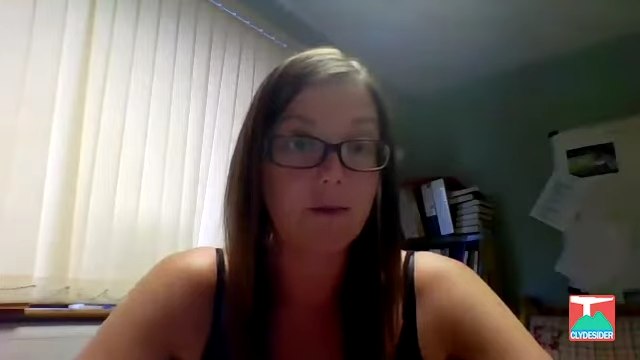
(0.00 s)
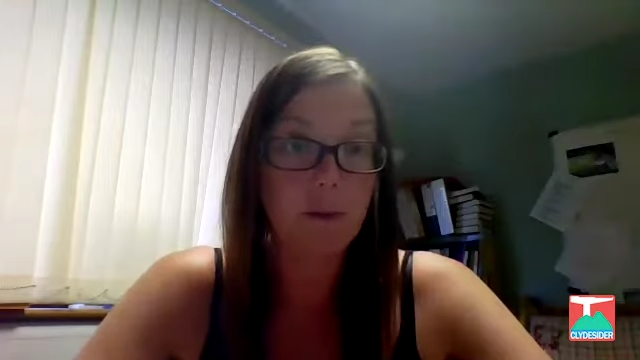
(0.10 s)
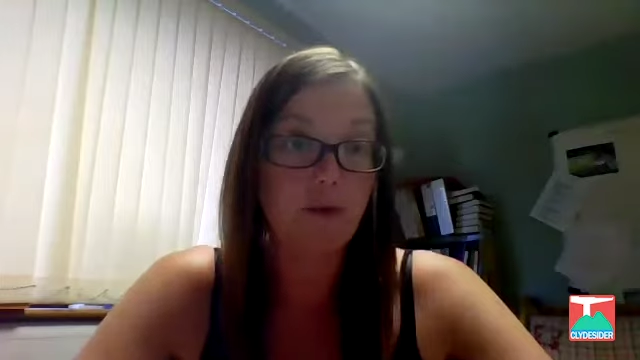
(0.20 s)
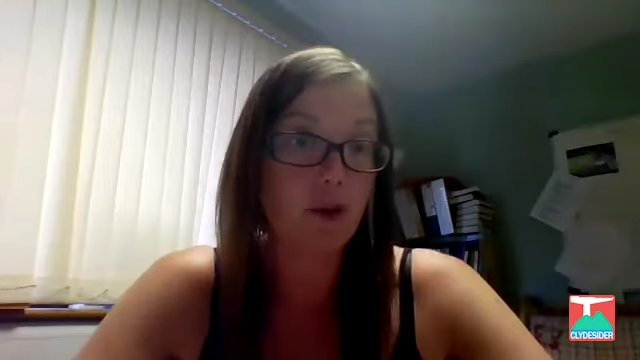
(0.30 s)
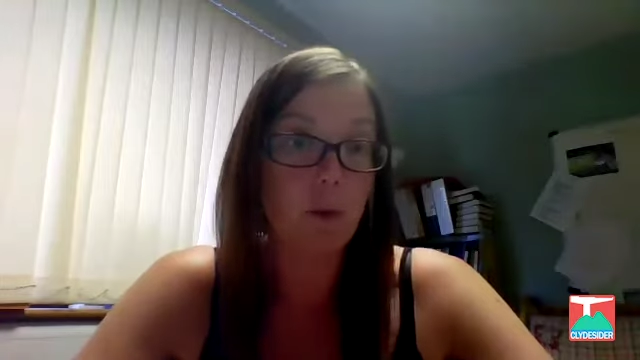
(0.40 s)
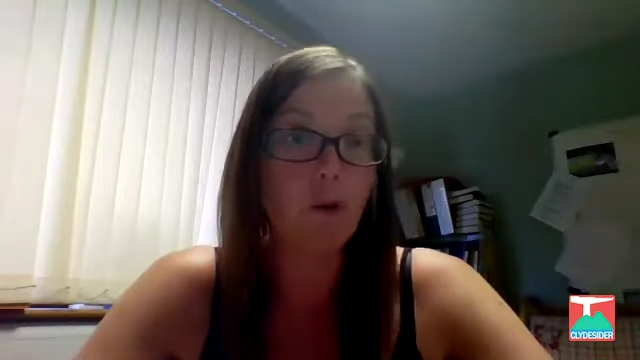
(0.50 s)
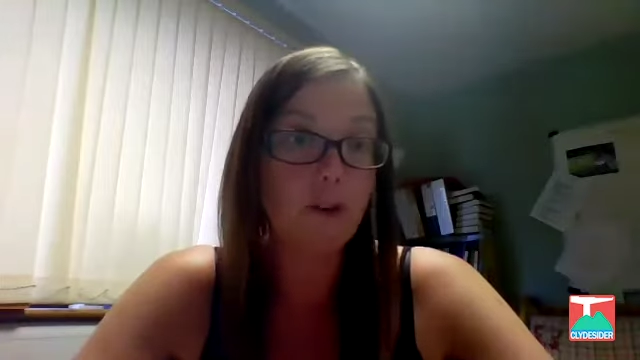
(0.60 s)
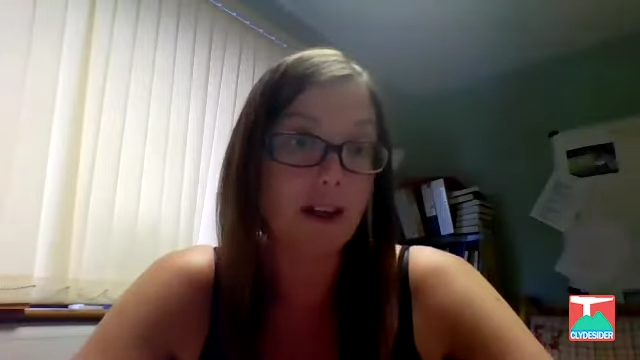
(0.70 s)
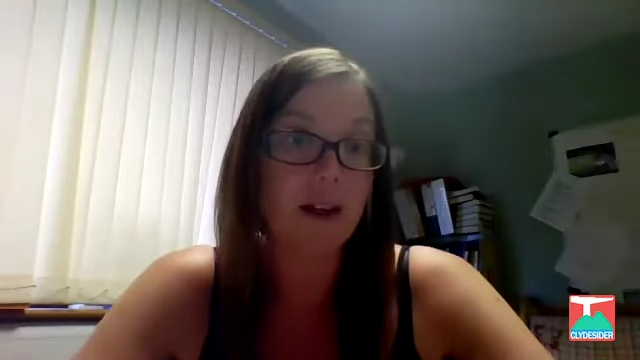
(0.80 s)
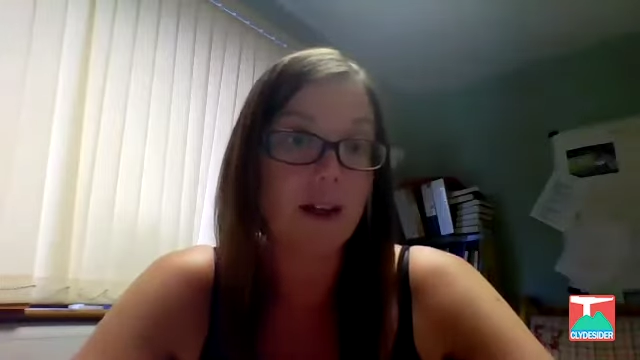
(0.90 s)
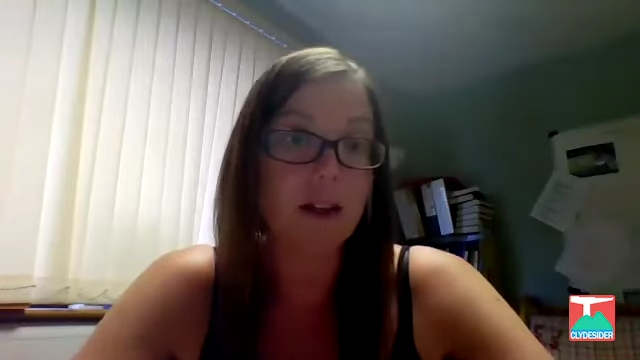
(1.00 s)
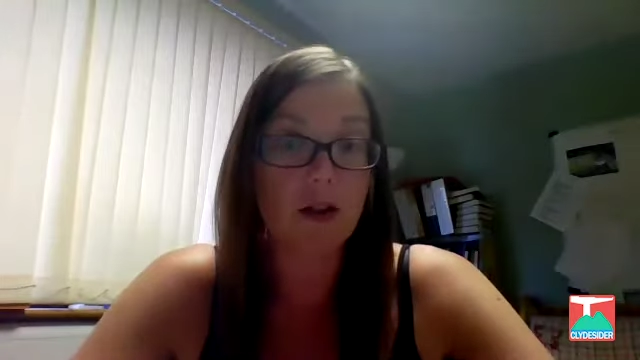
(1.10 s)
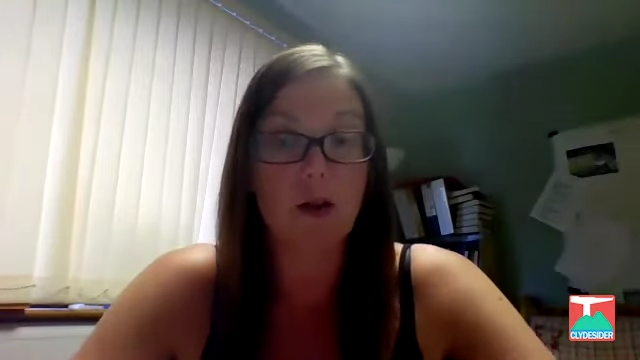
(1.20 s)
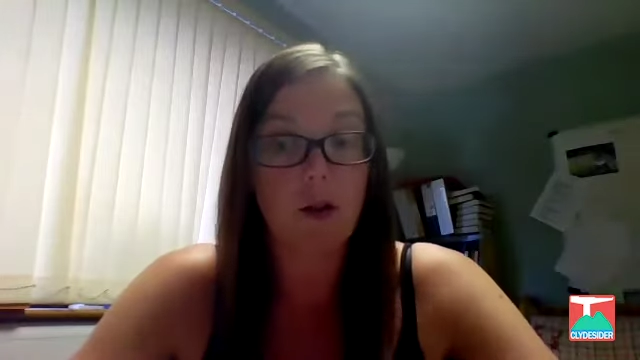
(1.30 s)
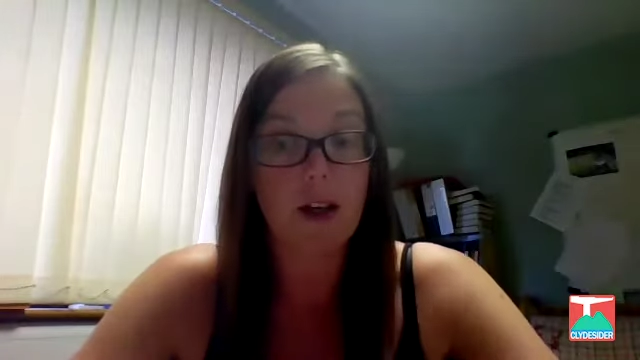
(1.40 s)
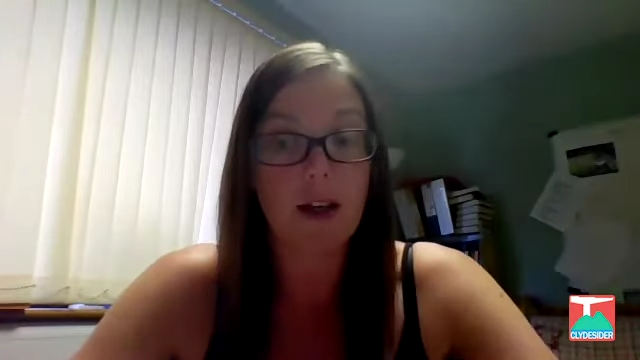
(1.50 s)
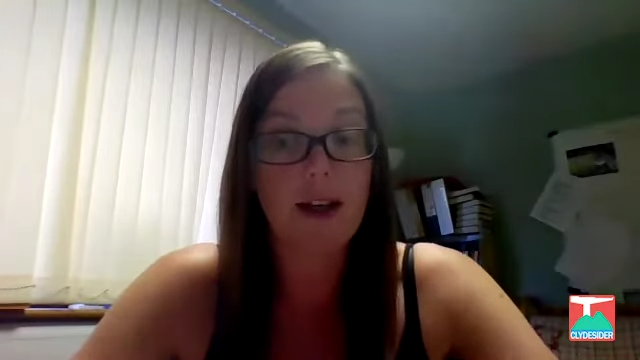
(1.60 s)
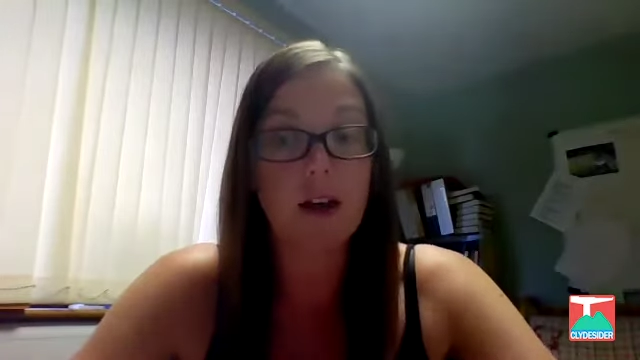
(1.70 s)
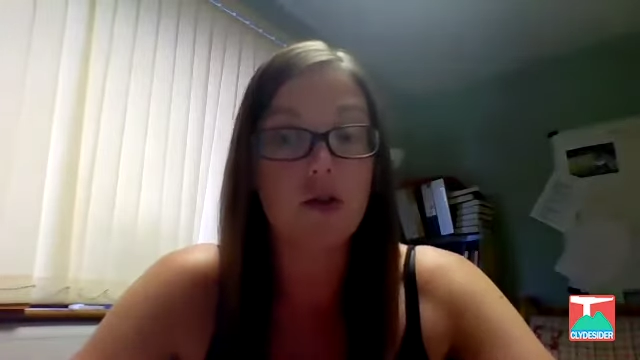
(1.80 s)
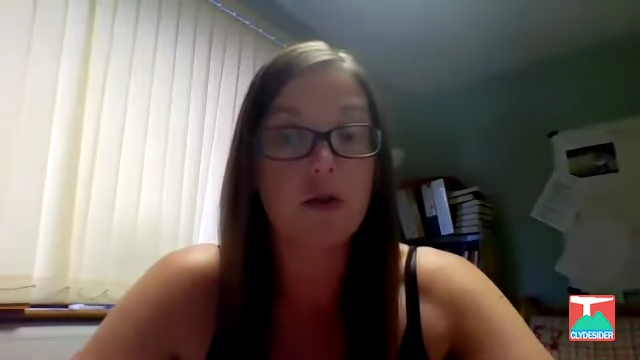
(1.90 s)
food poverty, insecurity
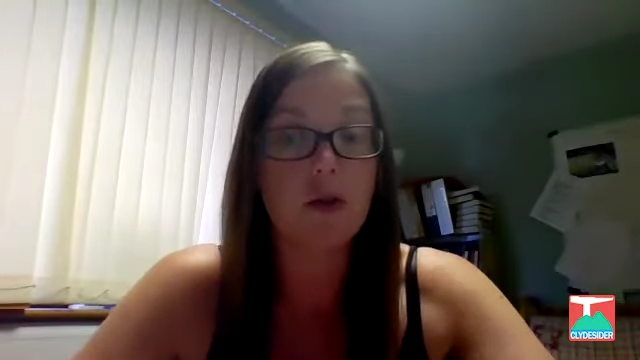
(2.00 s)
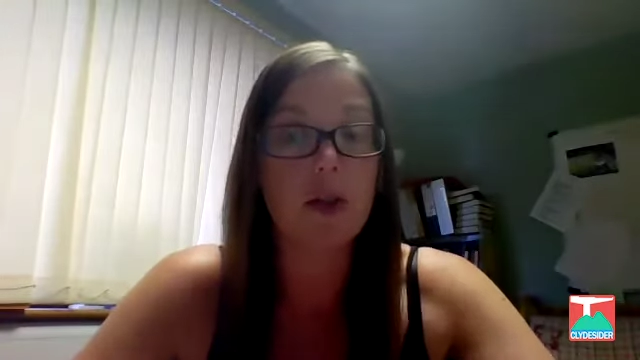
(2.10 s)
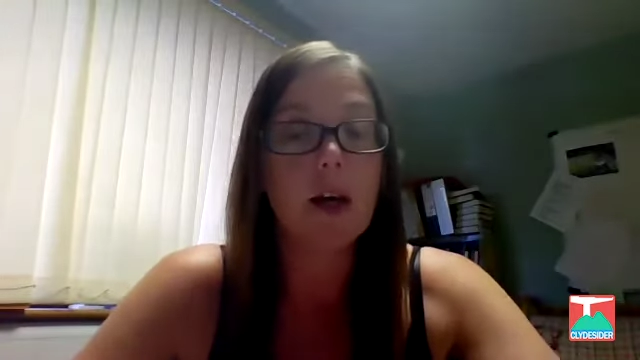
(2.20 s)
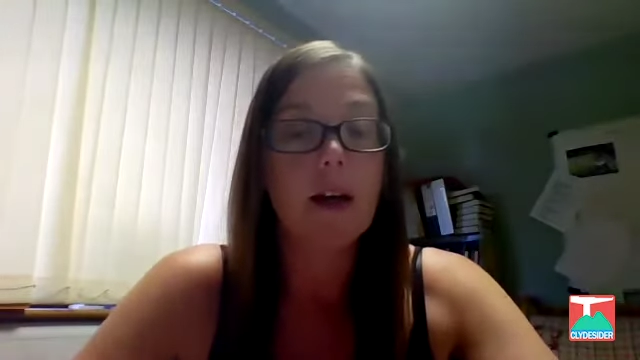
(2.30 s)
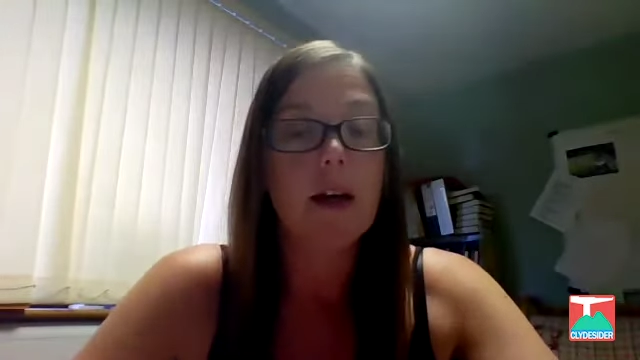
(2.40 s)
issues,